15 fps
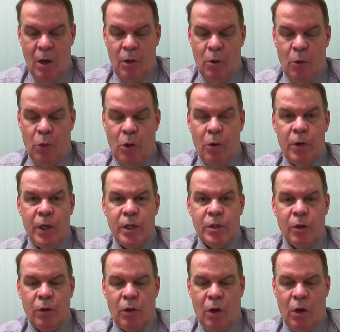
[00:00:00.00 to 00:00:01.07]
The authorities
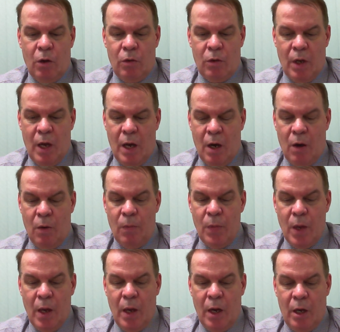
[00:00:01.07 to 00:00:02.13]
on Koh Tao
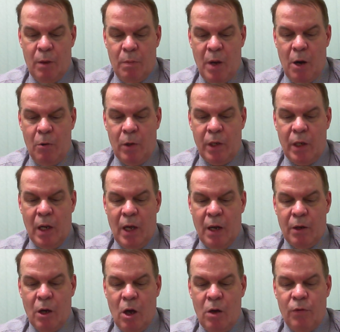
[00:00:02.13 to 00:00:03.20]
had apparently
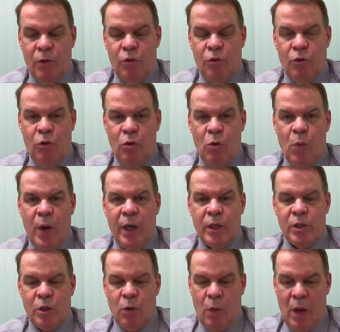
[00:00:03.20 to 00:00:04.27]
allowed over 2
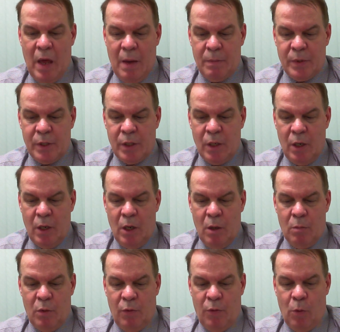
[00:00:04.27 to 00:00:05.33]
weeks to elapse
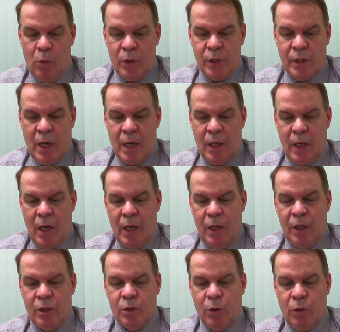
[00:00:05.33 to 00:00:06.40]
before starting
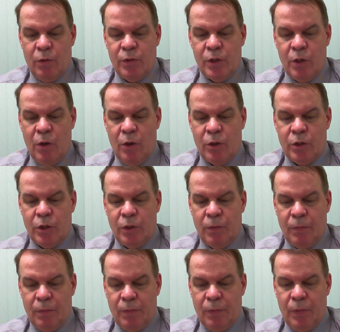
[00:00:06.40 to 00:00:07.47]
any sort of search.
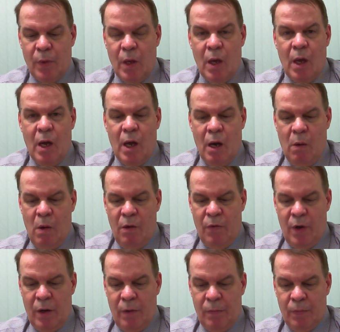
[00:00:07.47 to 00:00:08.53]

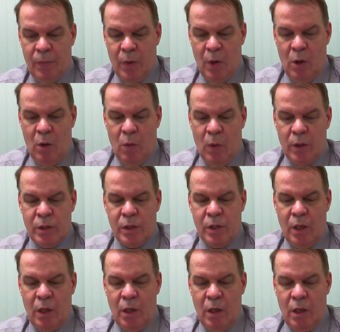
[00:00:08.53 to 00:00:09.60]
However, once
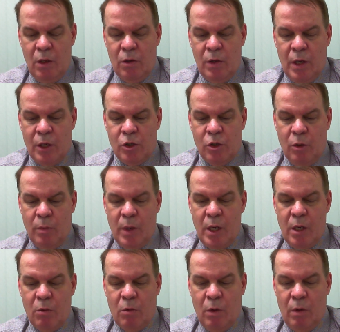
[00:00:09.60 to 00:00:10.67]
the international
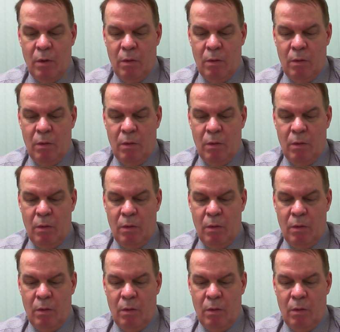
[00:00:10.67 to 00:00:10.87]
media